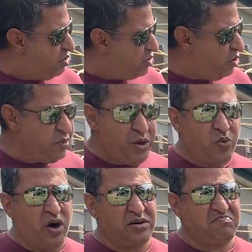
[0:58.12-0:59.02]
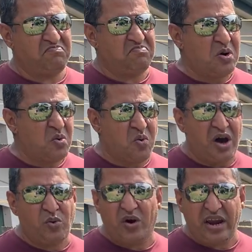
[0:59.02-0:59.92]
normally what?
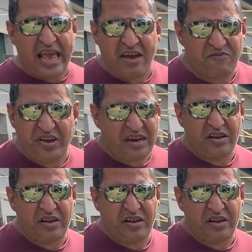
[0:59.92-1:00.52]
1.5 feet,